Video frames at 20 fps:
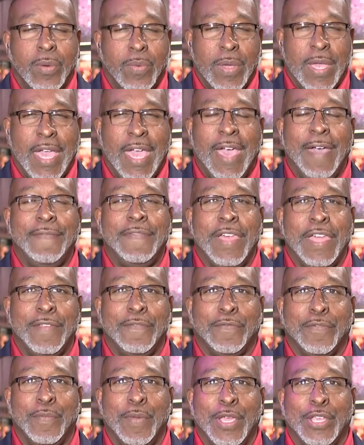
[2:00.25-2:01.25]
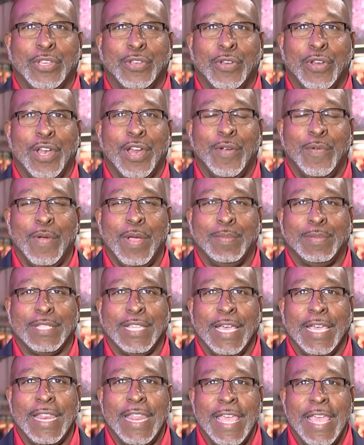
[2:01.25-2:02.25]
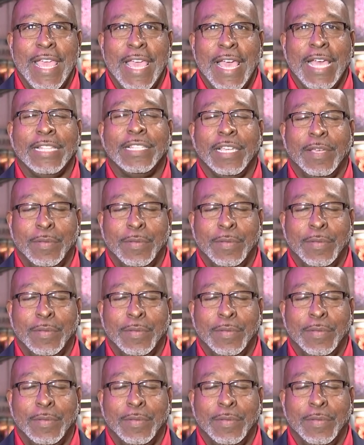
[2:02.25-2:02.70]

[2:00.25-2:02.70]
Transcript: We have that information on our website at